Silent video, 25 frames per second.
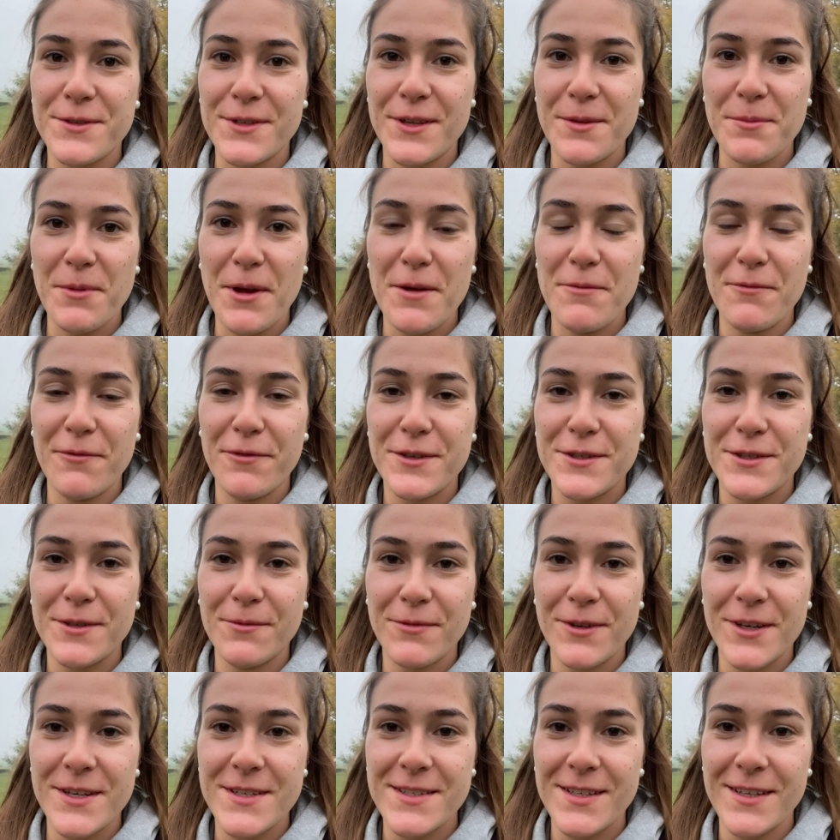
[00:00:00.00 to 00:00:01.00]
at the moment for some
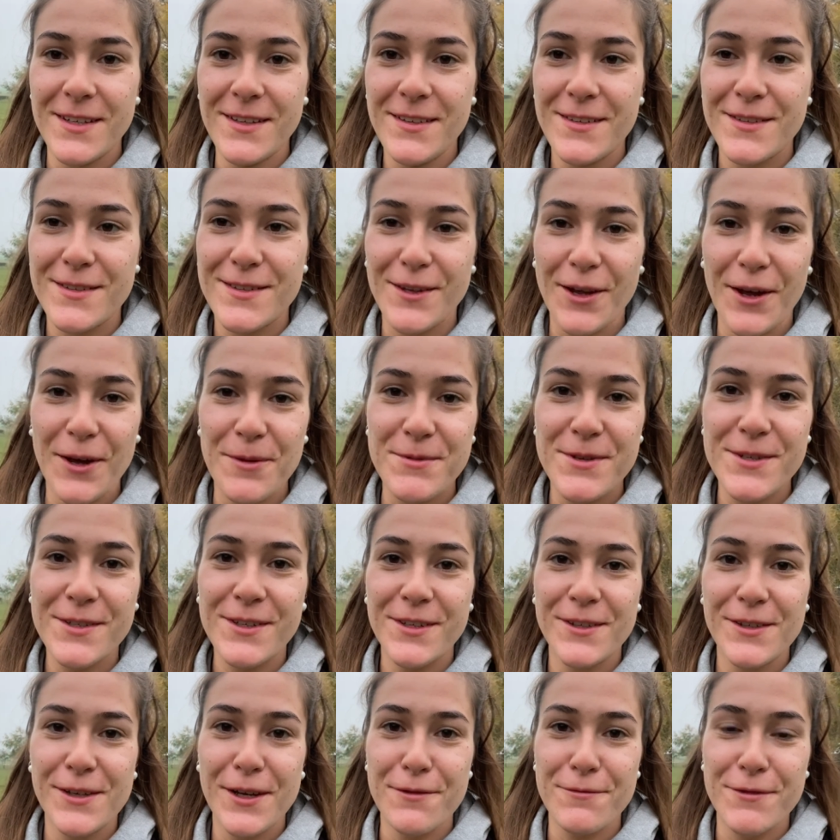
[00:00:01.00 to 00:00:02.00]
reason. So I'm just
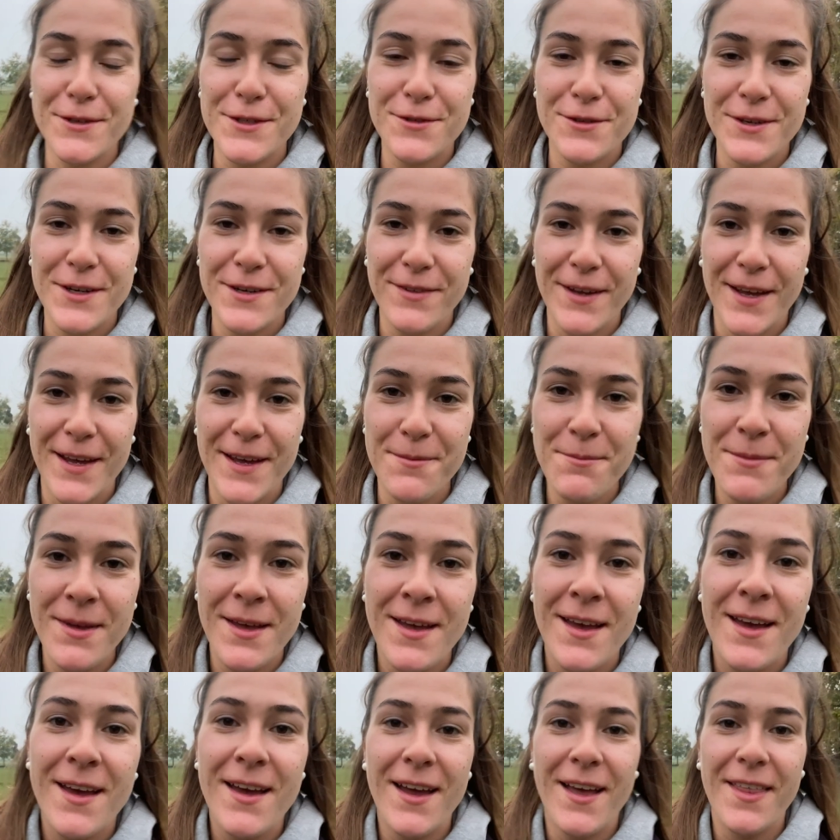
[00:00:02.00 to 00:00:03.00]
gonna go and retrieve him
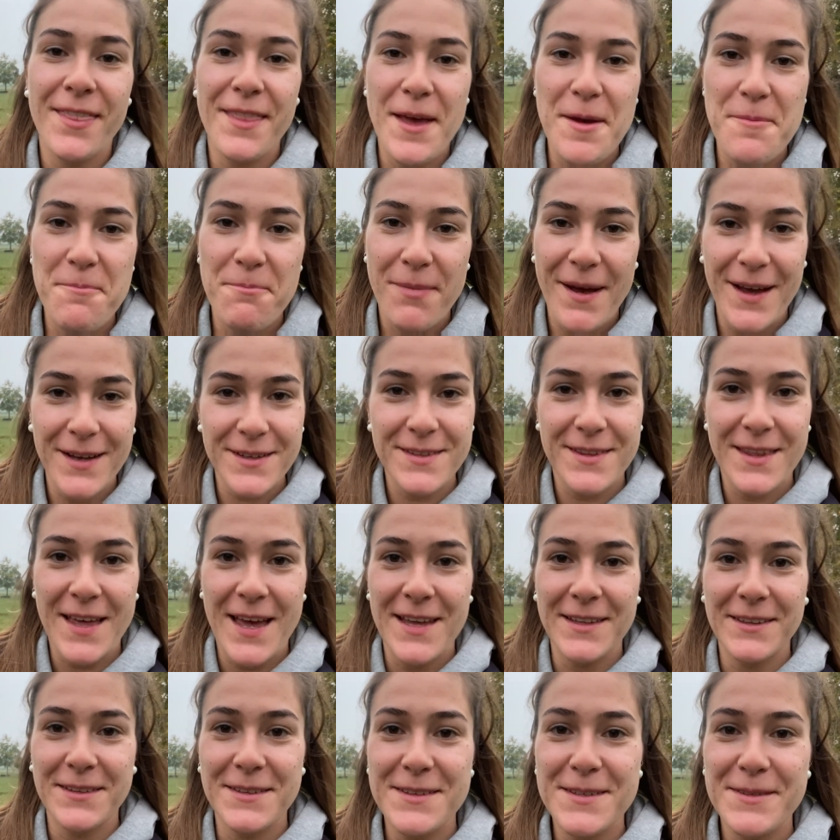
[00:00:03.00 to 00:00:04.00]
and then back to the
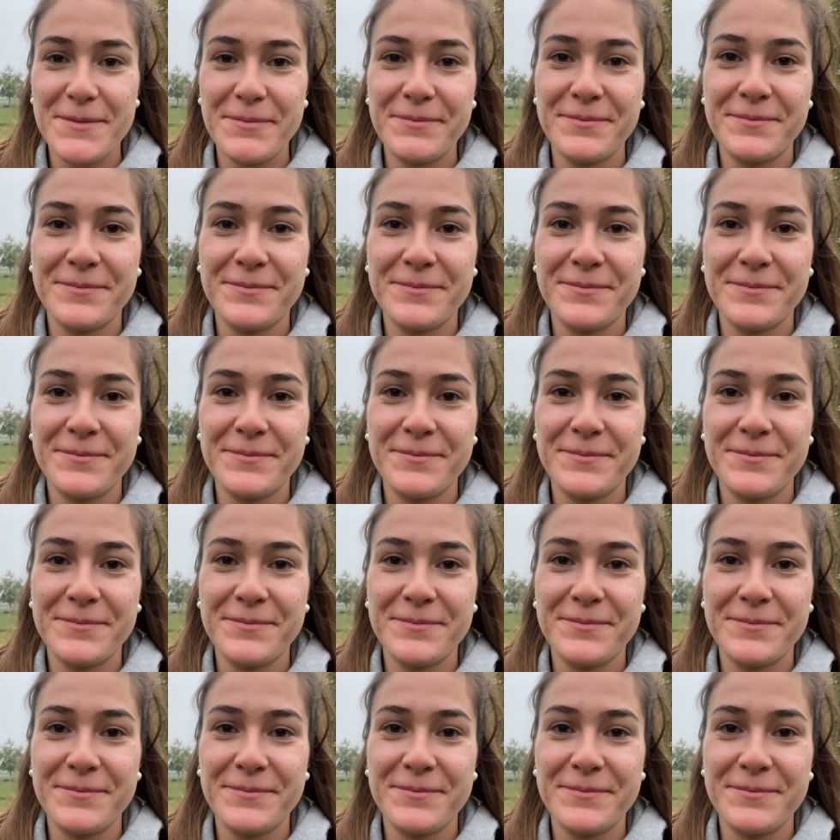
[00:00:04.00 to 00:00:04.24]
hens.